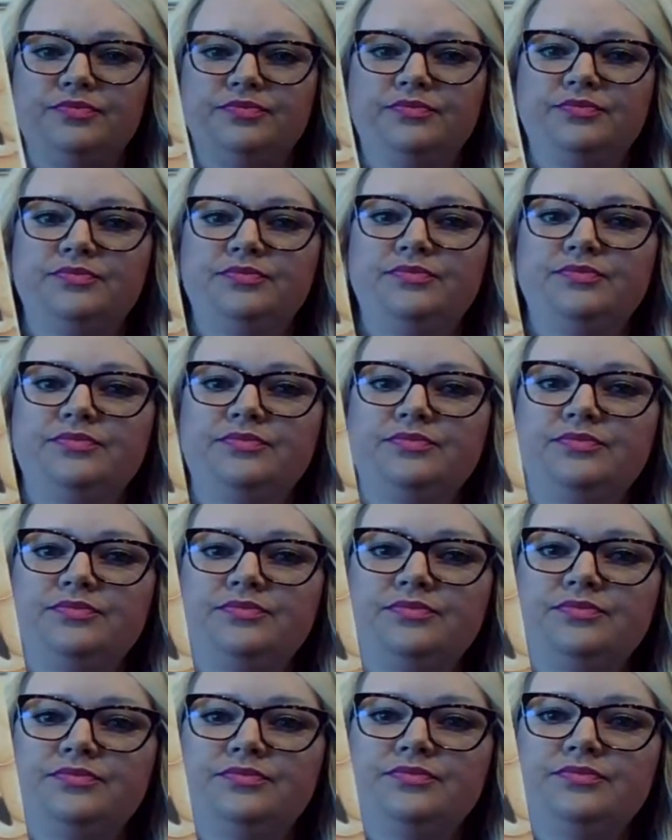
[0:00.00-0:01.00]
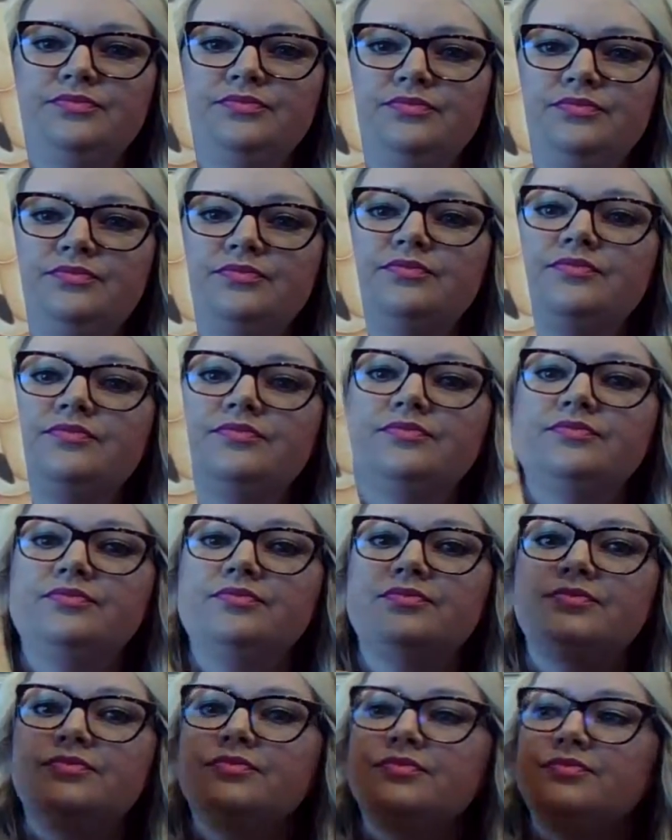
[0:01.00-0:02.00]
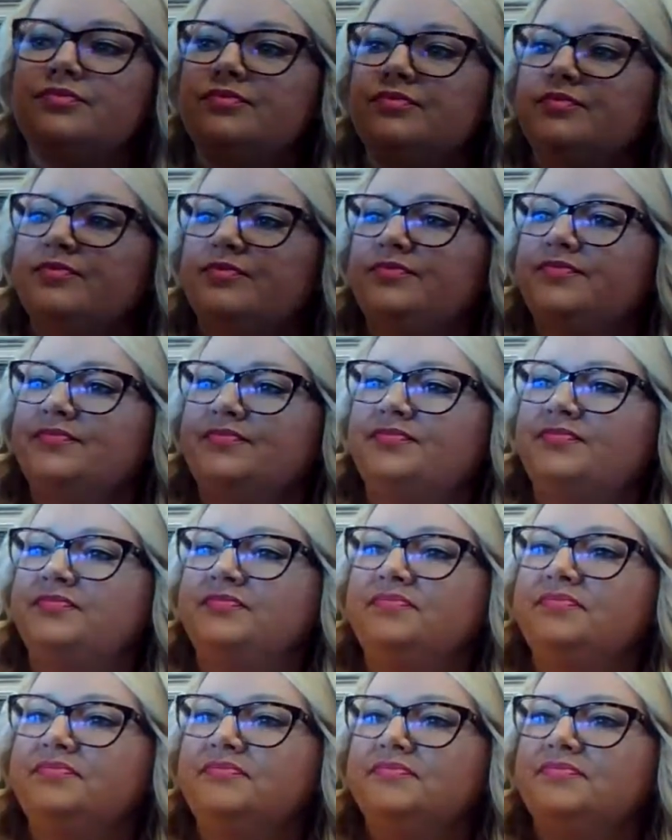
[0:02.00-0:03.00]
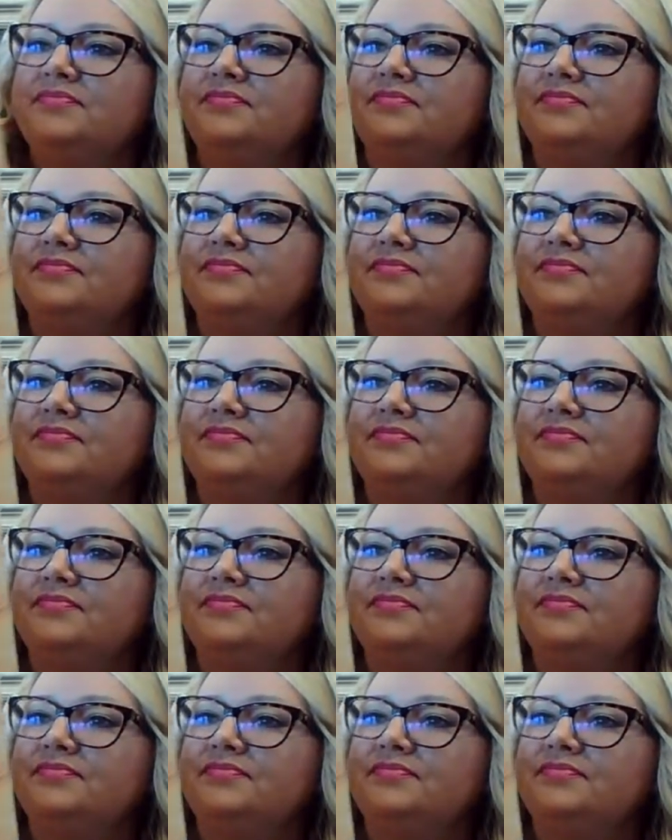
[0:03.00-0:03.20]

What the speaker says: [no speech]